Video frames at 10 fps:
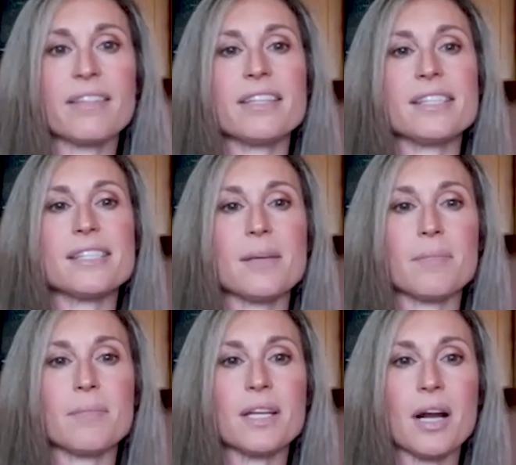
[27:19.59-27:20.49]
this is
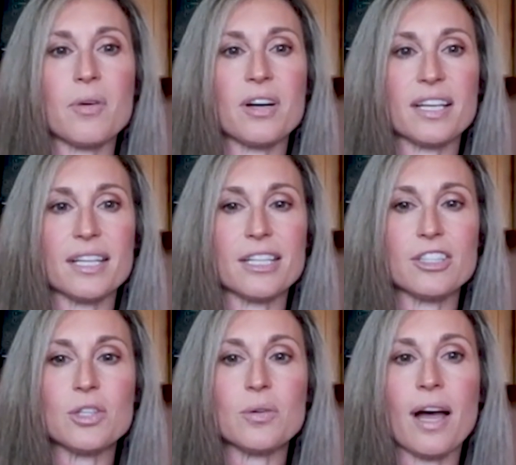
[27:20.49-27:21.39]
something I want to get
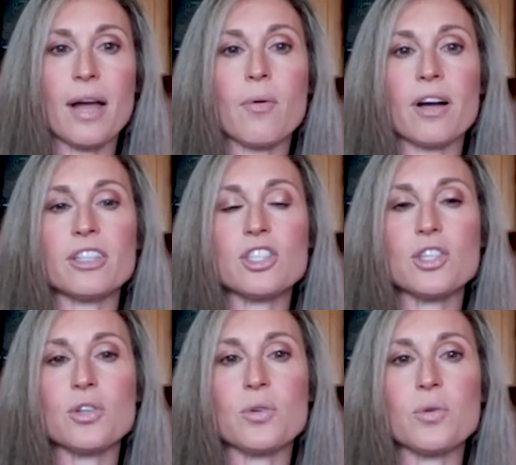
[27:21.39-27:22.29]
into. I want
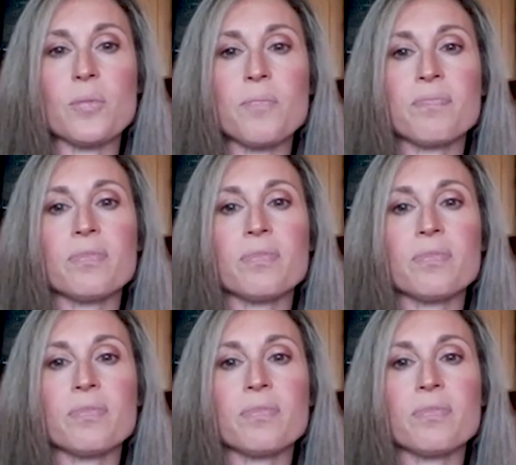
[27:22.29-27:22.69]
to